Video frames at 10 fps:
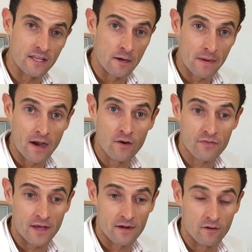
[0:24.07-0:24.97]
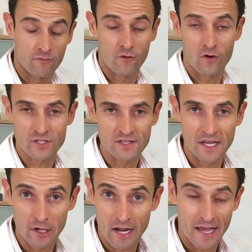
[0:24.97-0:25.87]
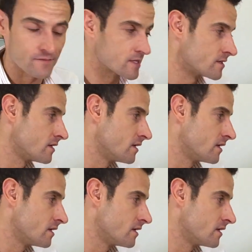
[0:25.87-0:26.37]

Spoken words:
their mouth and of course in their lives.